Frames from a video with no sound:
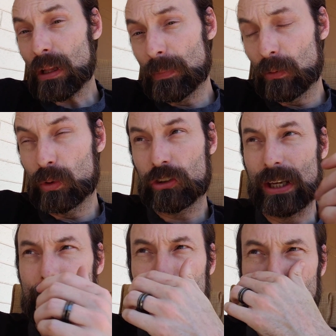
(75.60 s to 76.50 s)
But we'll
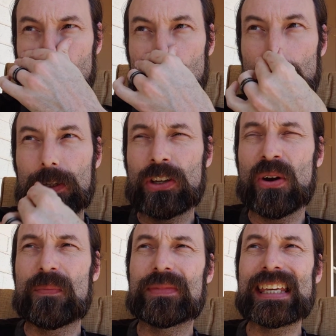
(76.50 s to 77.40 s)
see.
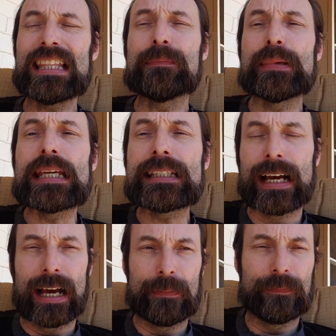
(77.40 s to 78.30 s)
So in the
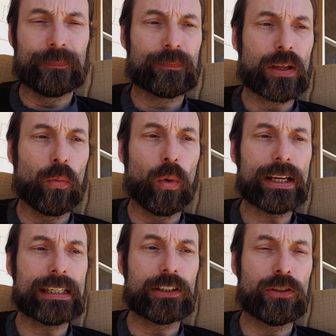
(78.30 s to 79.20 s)
meantime,
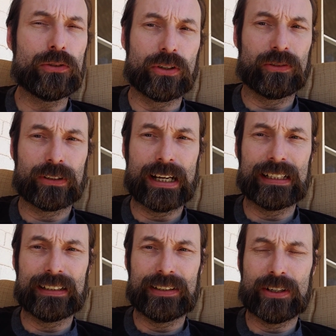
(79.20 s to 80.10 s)
what can you do,
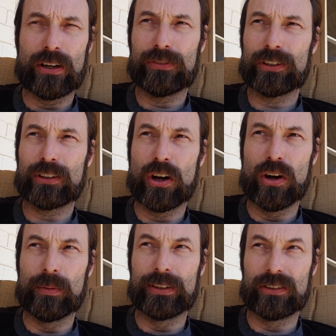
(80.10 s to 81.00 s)
right? You know, if you're at
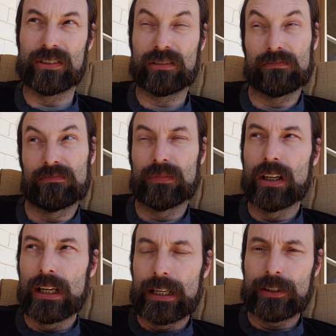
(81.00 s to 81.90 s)
home and you're just
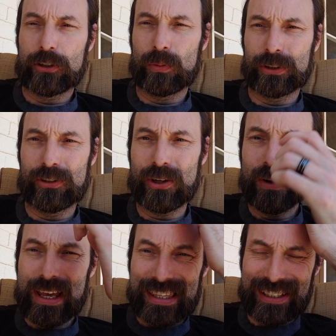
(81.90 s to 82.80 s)
not sure what to do,
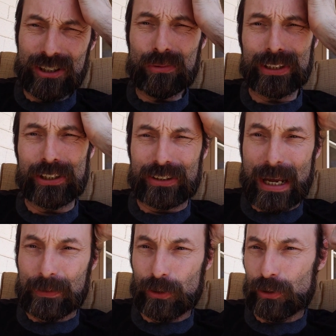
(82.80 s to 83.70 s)
this is a really good
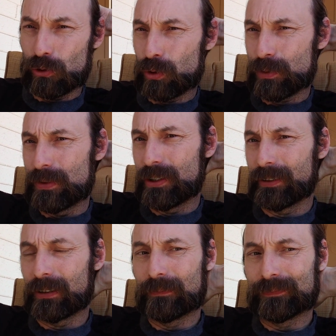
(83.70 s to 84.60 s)
time to look at the source
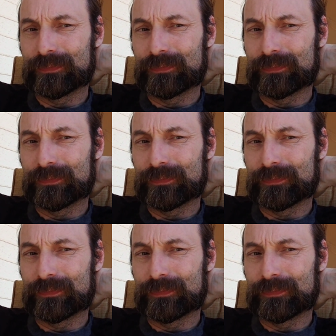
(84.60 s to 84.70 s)
material.